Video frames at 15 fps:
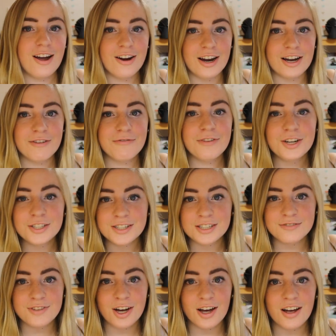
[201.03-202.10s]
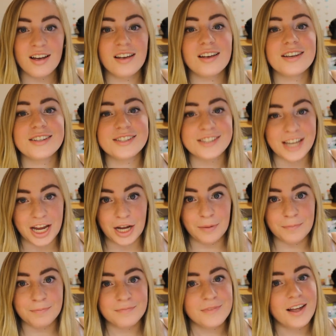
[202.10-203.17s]
Alright, first of all,
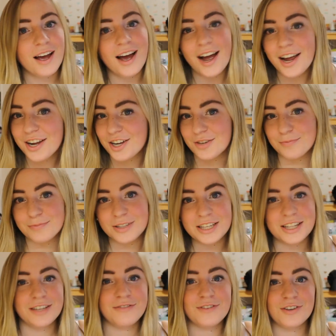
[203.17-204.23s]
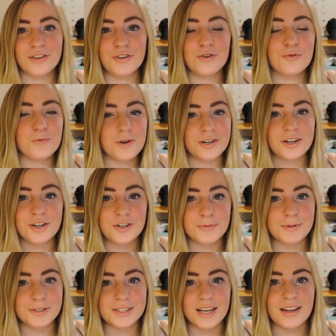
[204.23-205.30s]
same. I completely feel you
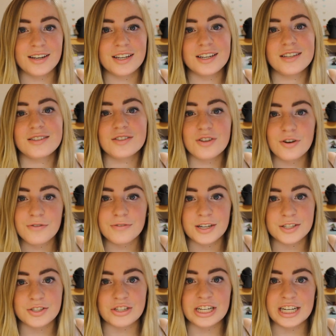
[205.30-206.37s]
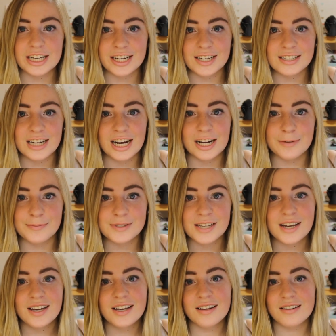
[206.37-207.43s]
100%. It is so frustrating at times
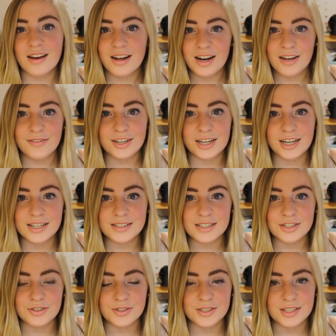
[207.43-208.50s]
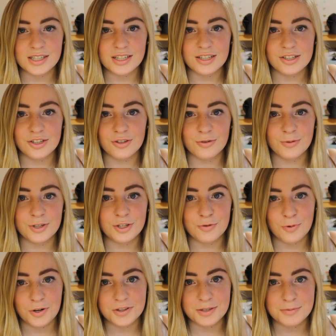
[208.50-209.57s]
not having guys interested in you when you
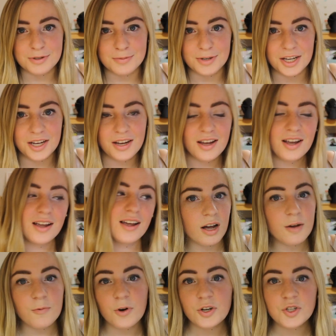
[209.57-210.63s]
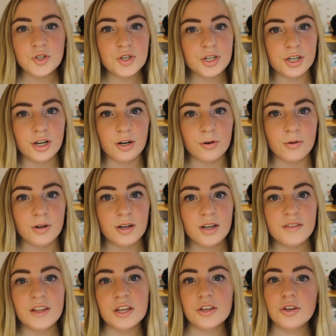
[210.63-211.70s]
want them to be. I want you to know
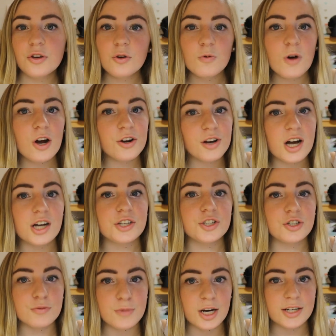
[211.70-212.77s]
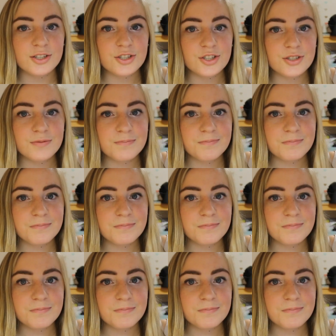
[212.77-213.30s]
that you are not too much.